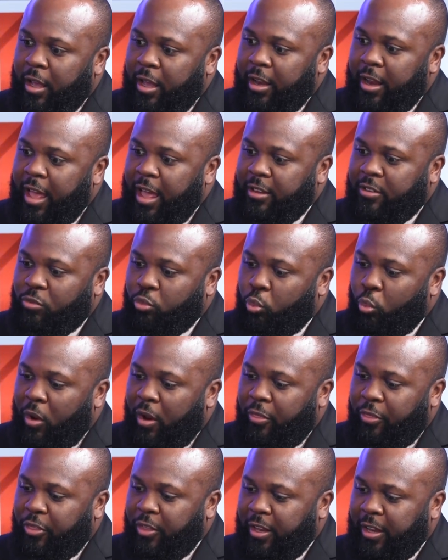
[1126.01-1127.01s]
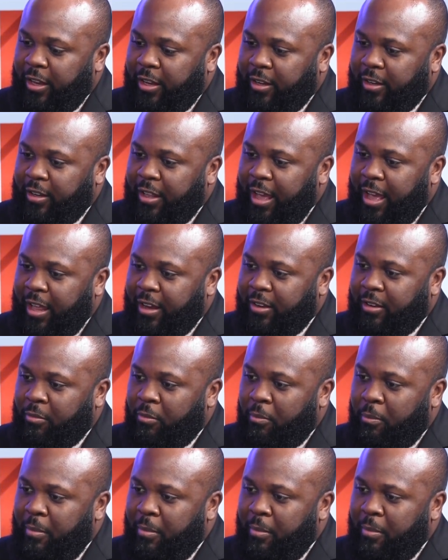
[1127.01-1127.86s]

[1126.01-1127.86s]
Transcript: And that's one thing that